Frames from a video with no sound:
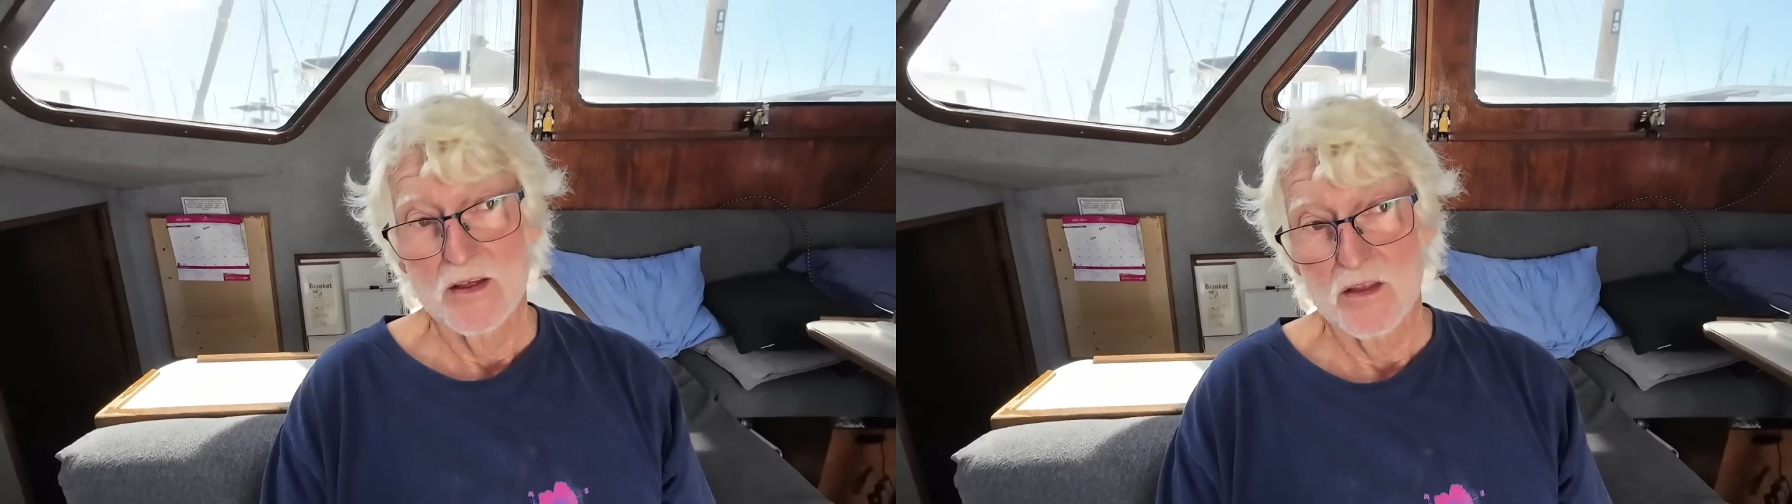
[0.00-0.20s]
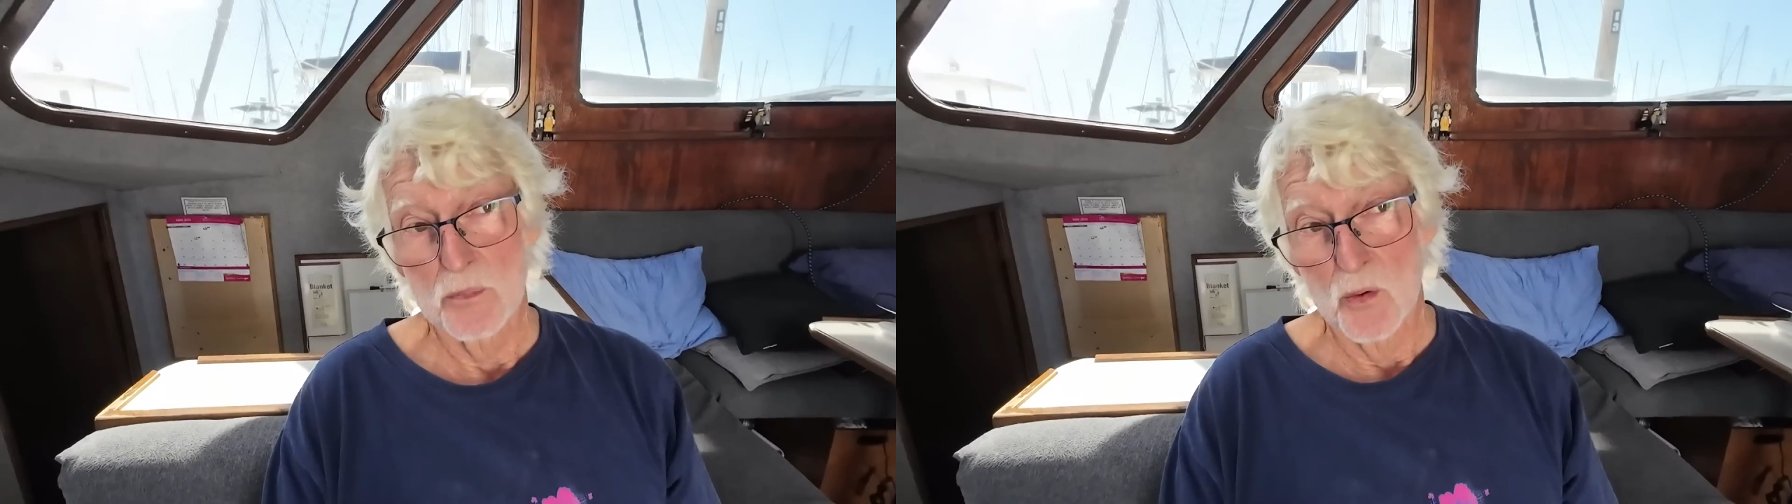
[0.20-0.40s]

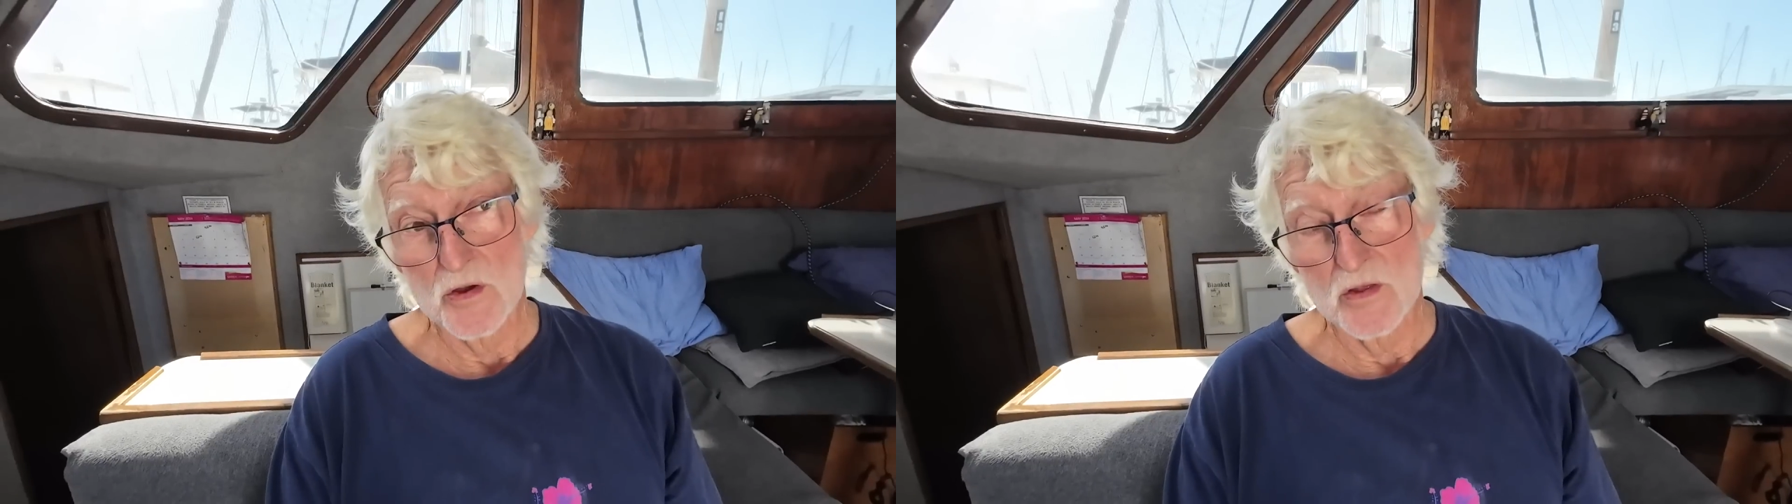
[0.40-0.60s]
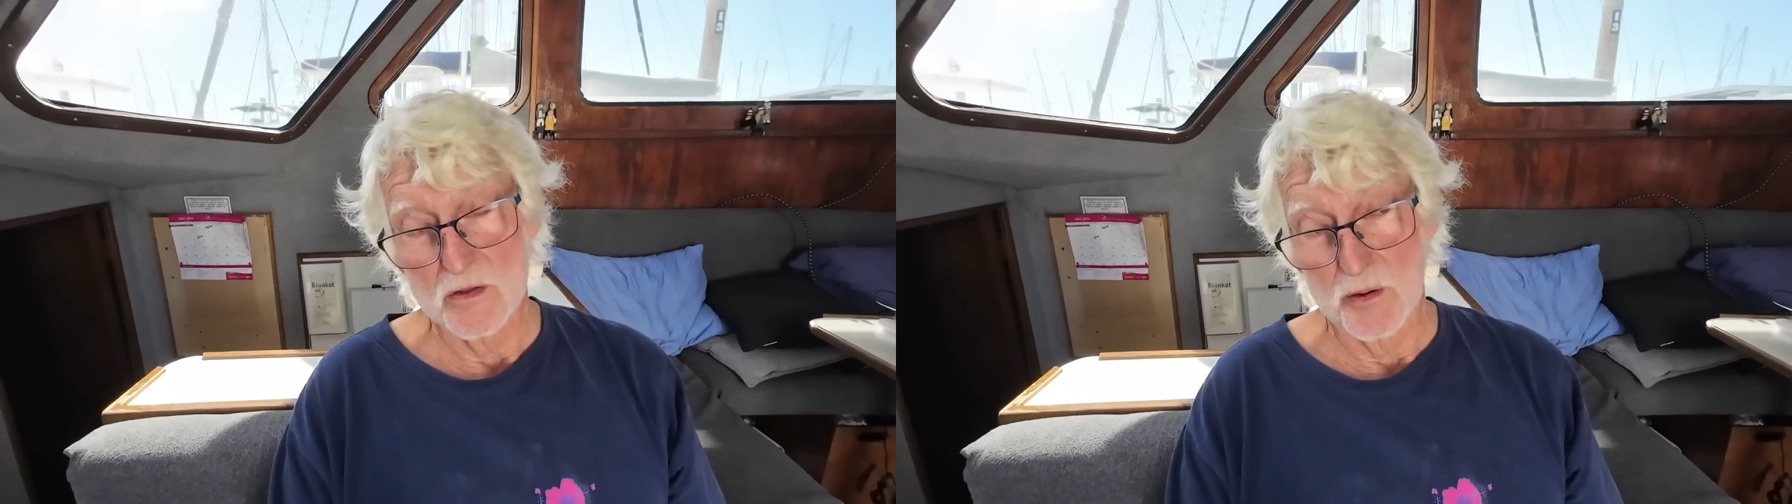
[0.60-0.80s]

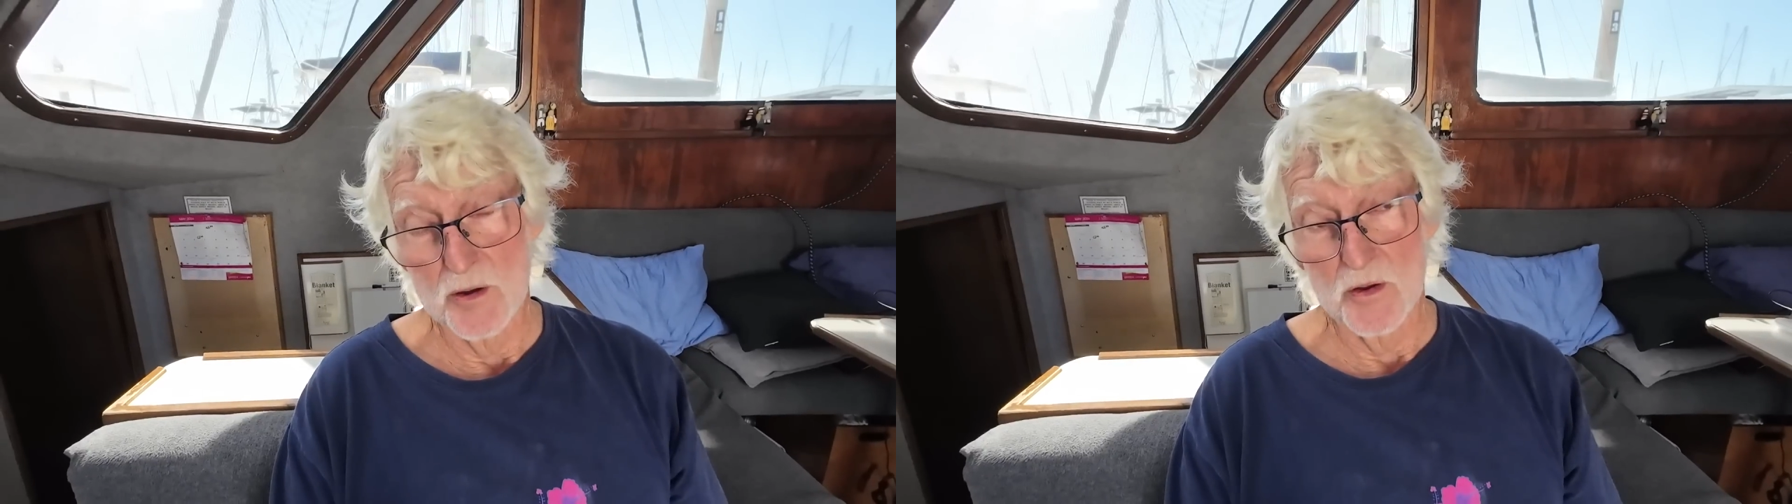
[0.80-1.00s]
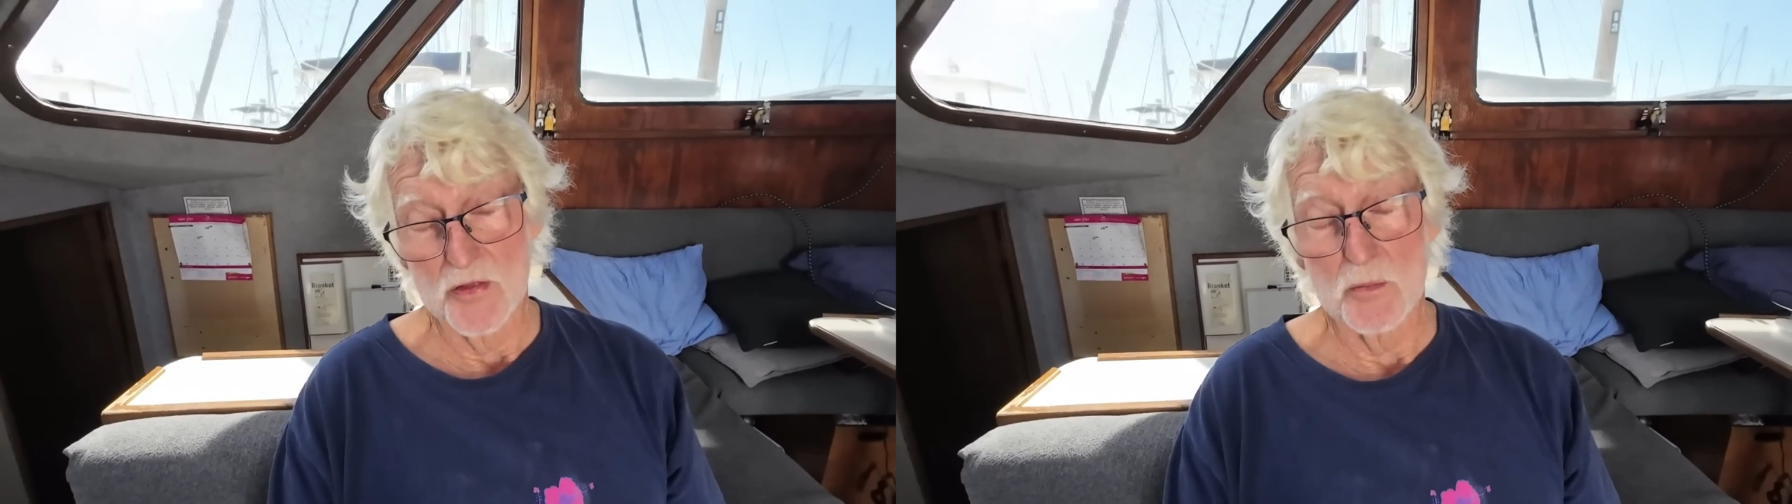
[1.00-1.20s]
the
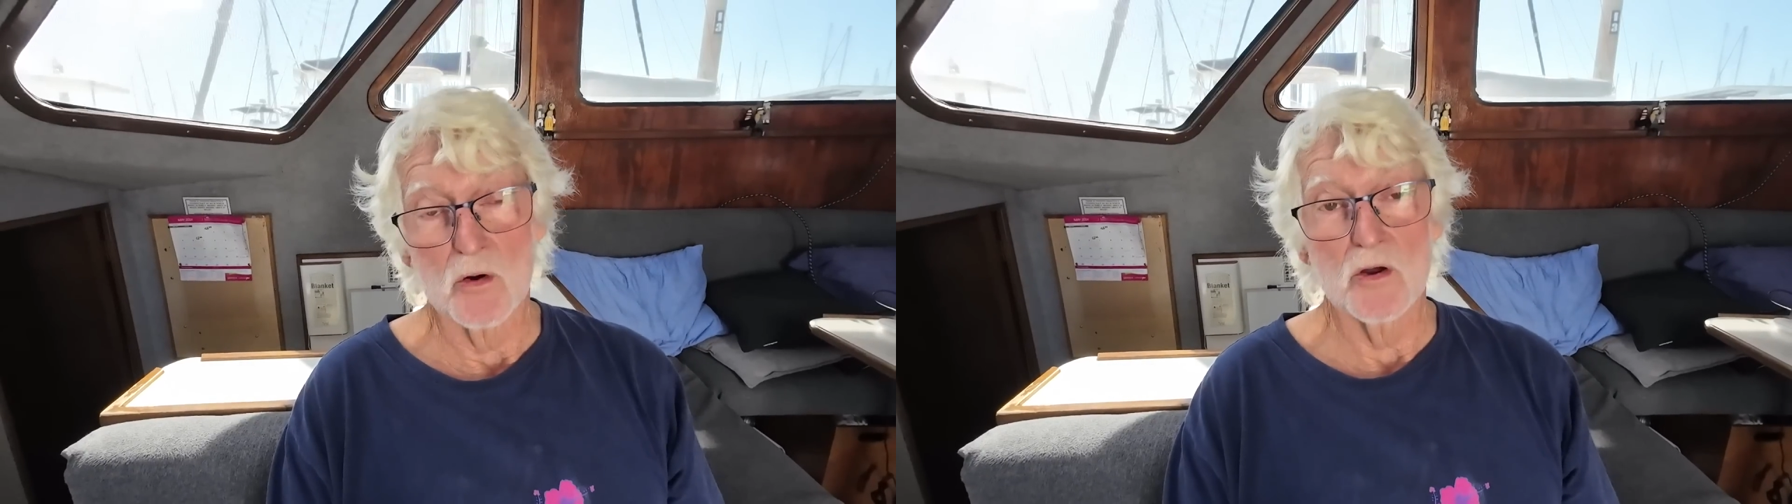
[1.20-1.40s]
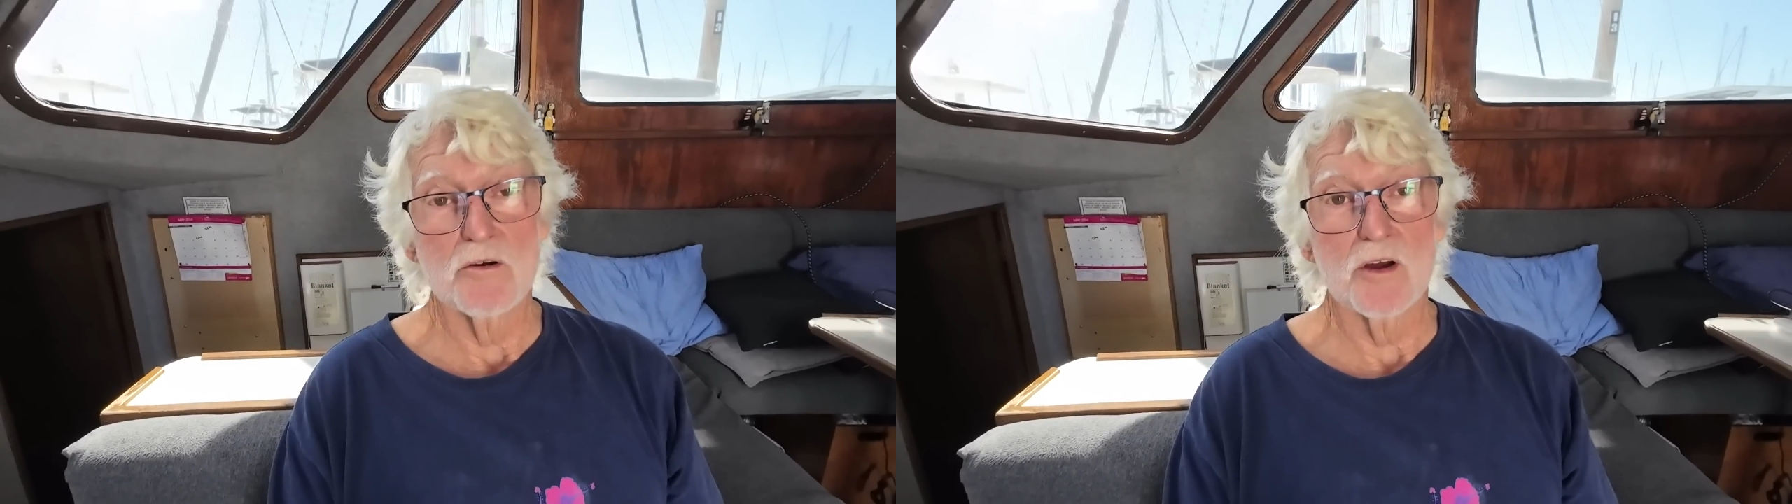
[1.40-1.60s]
people at the
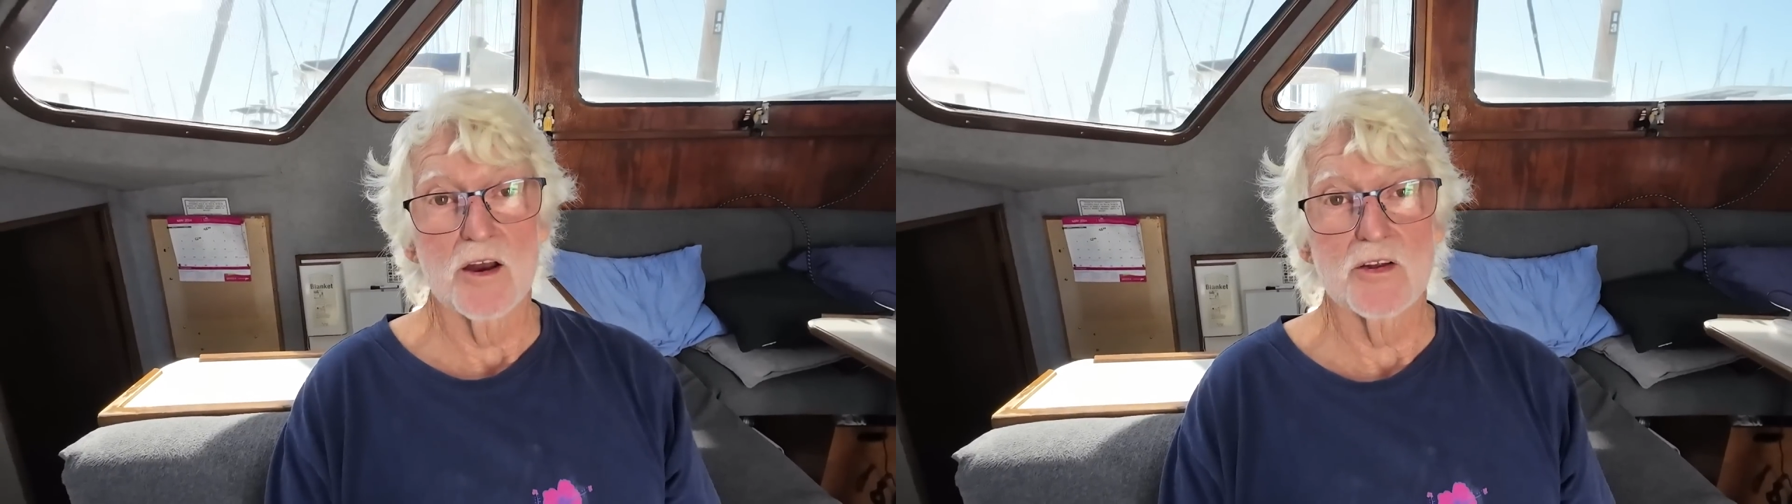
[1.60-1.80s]
marina are going